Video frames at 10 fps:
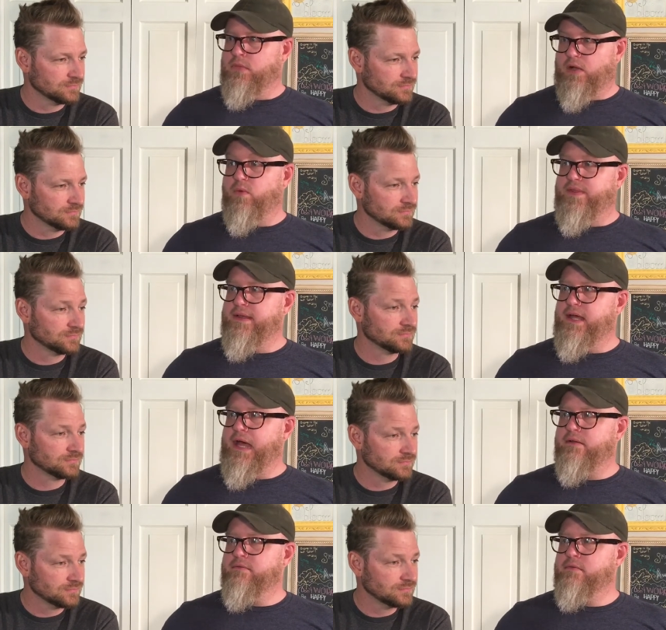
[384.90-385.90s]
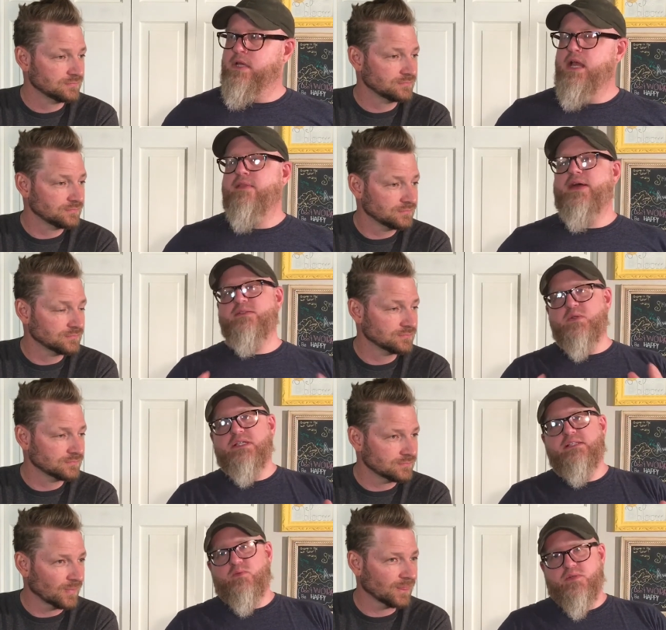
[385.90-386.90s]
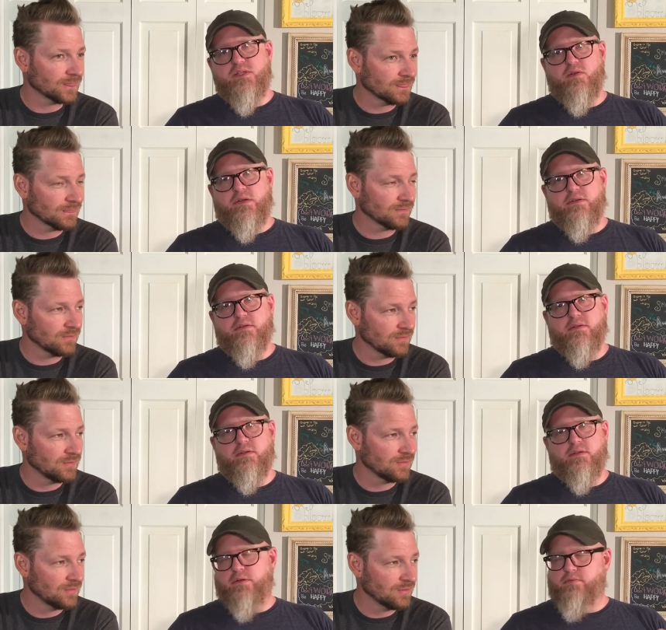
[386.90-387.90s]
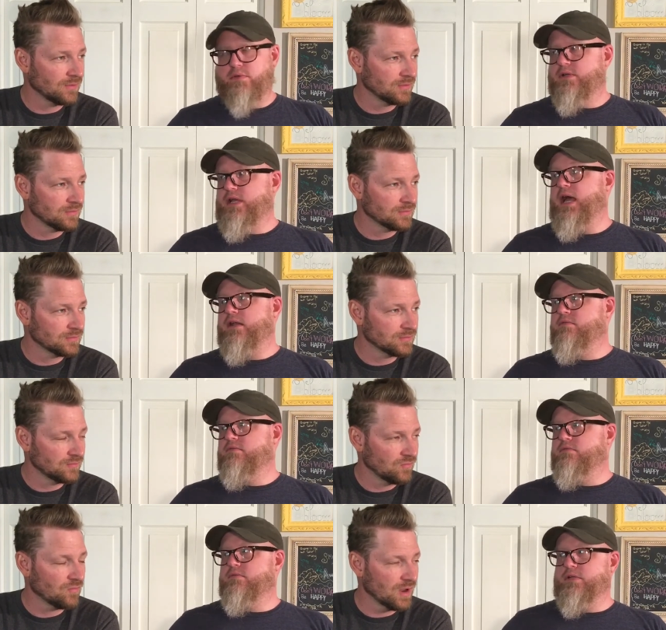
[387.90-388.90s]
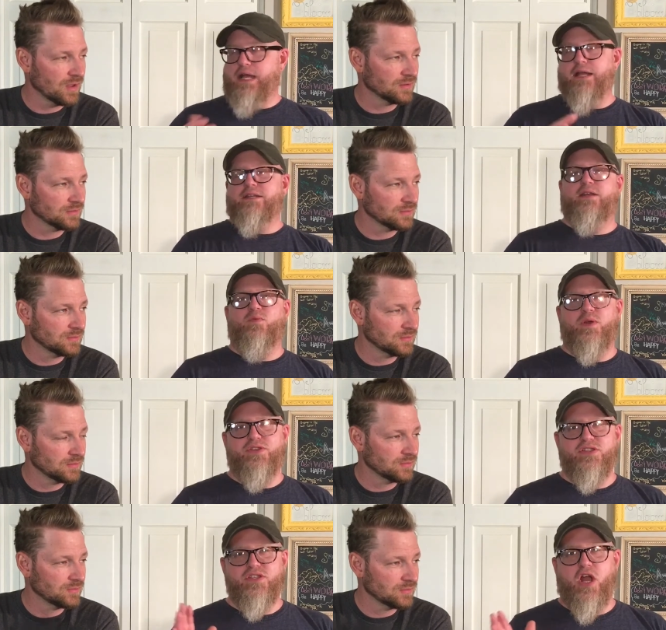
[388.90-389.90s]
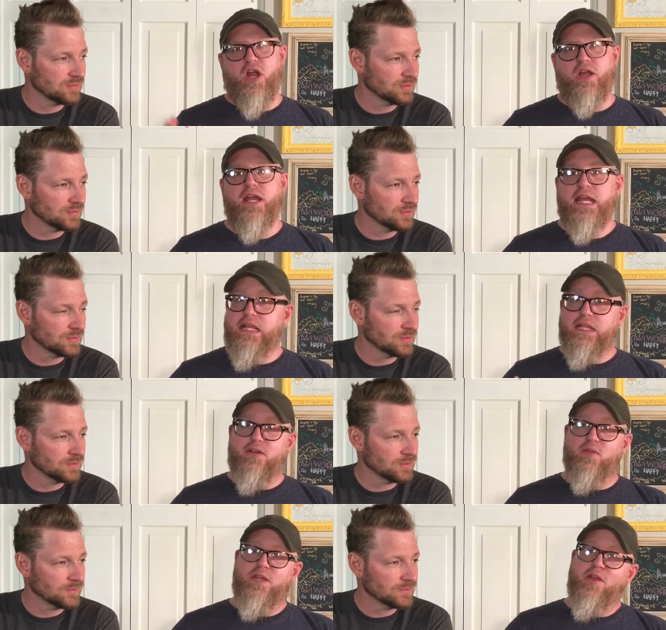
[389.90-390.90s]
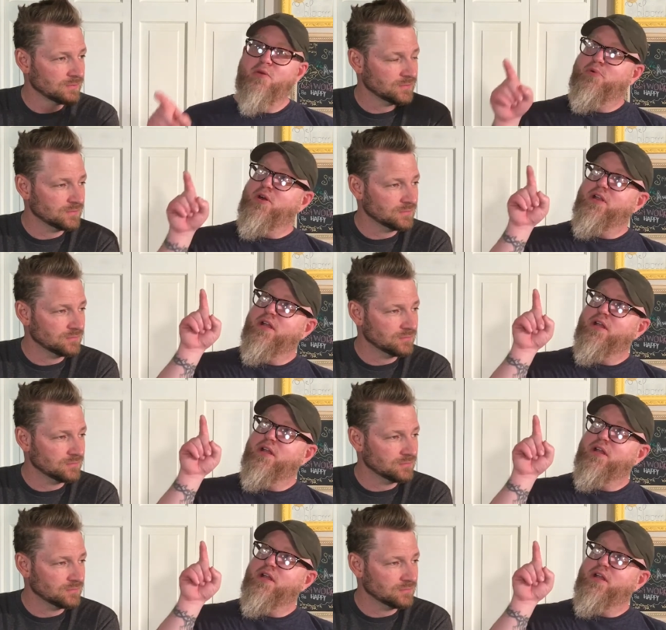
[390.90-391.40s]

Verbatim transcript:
Speaker 1: i want that dot that's what jesus was doing or well god right. god did with the star he literally put